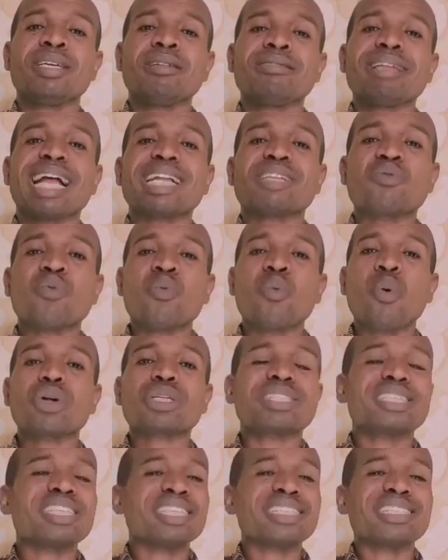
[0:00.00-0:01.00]
that
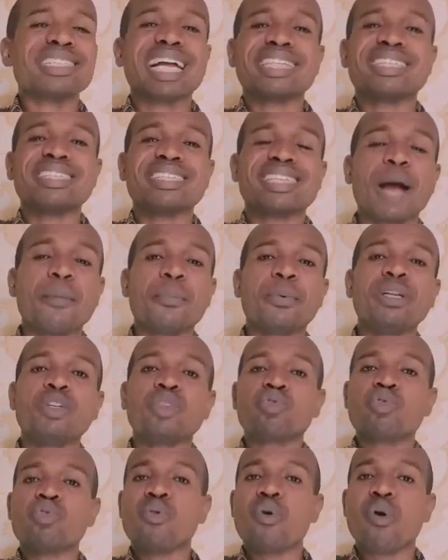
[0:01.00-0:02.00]
what is
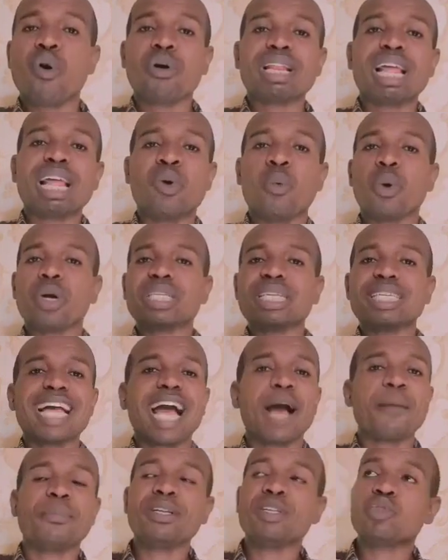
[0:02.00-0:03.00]
happening to others, what is
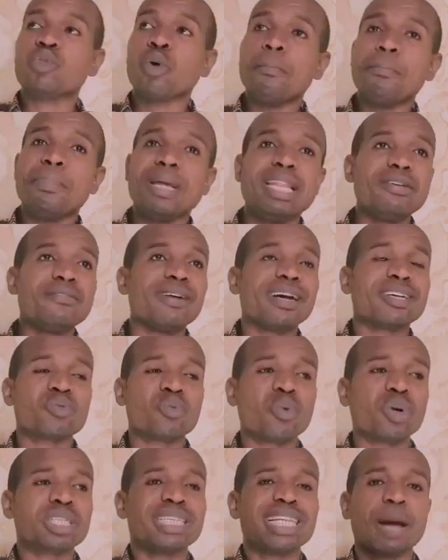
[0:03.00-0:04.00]
happening to unbelievers,
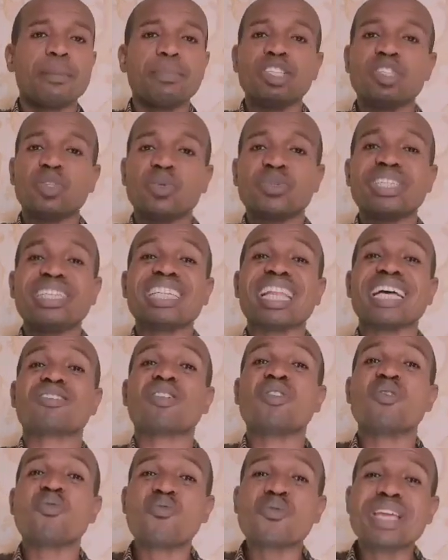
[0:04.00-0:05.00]
what is happening to sinners,